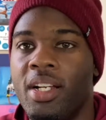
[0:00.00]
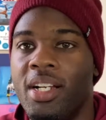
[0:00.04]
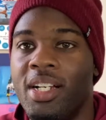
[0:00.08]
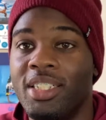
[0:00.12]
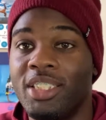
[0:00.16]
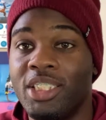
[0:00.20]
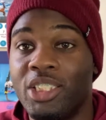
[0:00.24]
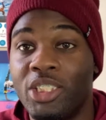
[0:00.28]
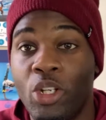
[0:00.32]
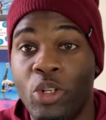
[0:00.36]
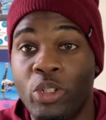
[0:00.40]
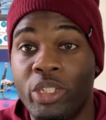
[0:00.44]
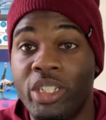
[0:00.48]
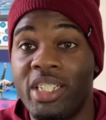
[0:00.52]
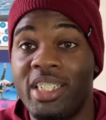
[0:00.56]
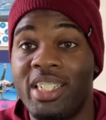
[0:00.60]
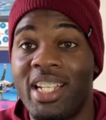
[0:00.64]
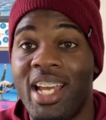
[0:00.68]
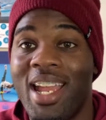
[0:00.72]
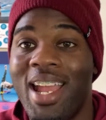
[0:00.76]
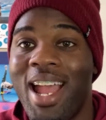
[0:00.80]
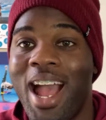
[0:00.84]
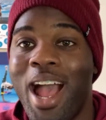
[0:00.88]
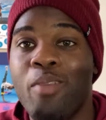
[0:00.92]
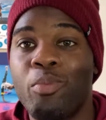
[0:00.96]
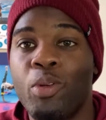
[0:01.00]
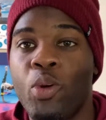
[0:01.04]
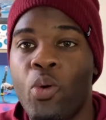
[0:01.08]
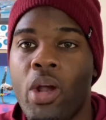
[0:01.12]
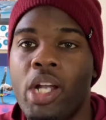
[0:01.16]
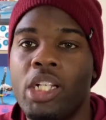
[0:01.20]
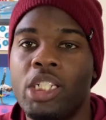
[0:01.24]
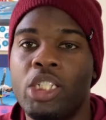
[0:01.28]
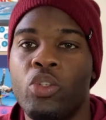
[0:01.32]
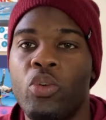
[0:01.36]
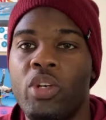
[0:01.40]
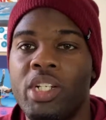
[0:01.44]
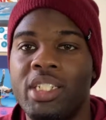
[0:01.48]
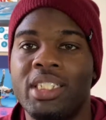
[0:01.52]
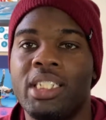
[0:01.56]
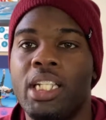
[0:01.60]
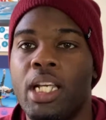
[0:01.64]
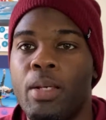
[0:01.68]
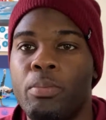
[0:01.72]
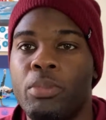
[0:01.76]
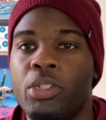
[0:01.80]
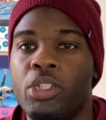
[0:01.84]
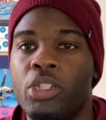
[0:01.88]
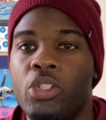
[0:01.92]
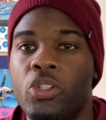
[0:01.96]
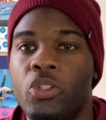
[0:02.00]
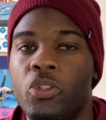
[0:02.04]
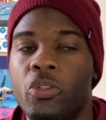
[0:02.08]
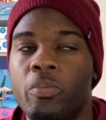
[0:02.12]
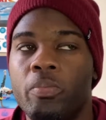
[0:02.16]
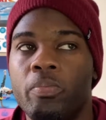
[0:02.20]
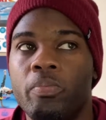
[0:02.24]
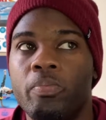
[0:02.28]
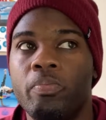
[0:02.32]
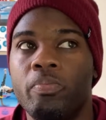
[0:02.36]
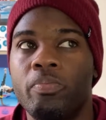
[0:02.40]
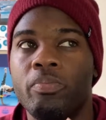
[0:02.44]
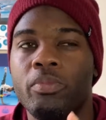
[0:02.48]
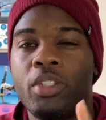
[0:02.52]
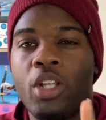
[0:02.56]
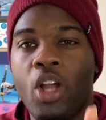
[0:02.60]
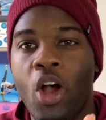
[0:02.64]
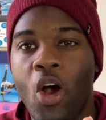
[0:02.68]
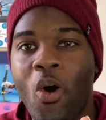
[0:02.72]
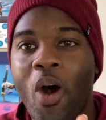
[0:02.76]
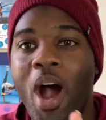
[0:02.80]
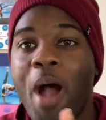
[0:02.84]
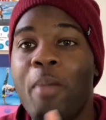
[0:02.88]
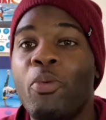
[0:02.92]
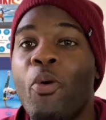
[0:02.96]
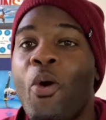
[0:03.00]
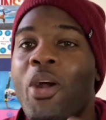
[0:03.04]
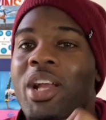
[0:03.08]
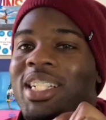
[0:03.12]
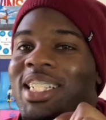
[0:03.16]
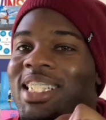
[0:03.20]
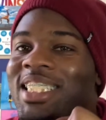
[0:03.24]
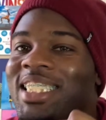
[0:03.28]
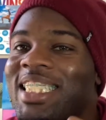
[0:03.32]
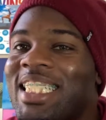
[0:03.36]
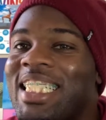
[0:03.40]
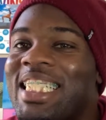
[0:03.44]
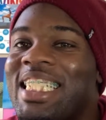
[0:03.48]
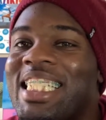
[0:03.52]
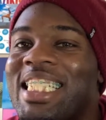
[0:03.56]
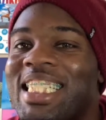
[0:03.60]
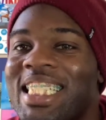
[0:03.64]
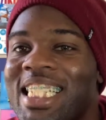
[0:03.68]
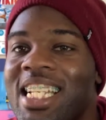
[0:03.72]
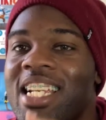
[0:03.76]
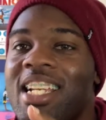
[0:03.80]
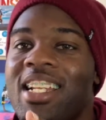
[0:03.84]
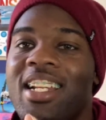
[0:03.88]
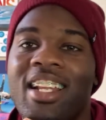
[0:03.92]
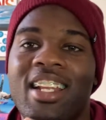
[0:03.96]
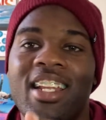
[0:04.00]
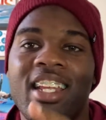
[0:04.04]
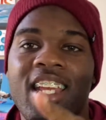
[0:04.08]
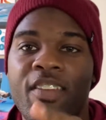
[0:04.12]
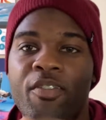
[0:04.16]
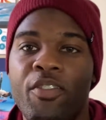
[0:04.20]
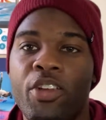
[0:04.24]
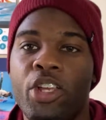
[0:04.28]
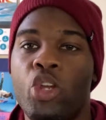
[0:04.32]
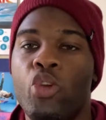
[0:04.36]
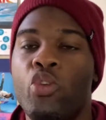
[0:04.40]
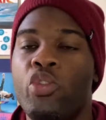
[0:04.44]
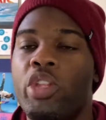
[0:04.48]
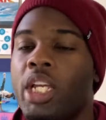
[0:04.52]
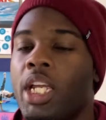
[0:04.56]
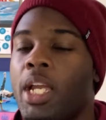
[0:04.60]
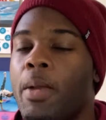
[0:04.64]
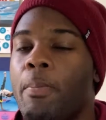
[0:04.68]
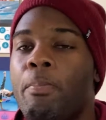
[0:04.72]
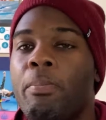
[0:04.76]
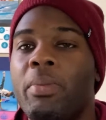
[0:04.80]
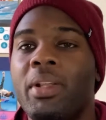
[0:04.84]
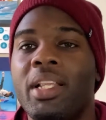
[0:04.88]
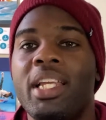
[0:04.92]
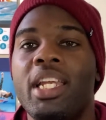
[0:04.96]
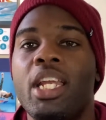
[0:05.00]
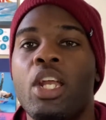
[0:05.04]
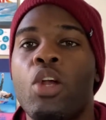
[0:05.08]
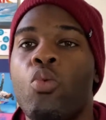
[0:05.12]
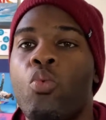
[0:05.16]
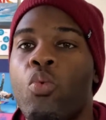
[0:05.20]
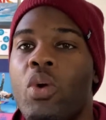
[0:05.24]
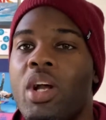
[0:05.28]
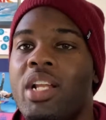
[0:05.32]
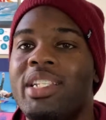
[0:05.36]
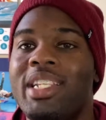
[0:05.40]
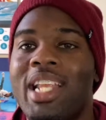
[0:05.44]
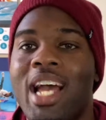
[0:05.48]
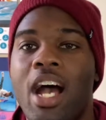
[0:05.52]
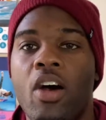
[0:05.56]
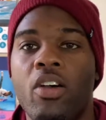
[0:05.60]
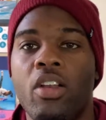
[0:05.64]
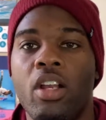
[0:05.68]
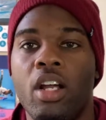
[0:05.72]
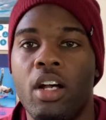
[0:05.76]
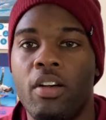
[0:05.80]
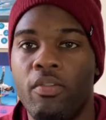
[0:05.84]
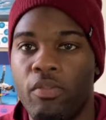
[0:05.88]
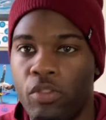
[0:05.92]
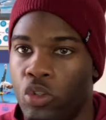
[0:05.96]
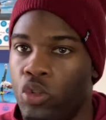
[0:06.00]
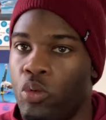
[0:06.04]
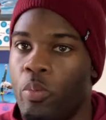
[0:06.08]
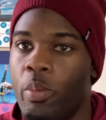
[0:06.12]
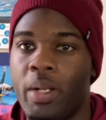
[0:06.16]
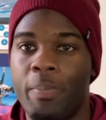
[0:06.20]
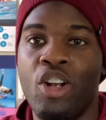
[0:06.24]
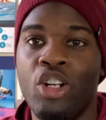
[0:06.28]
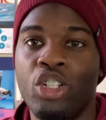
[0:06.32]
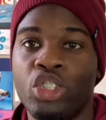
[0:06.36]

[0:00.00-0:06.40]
So today, I'm going to succeed in giving you the complete rundown of Lumin.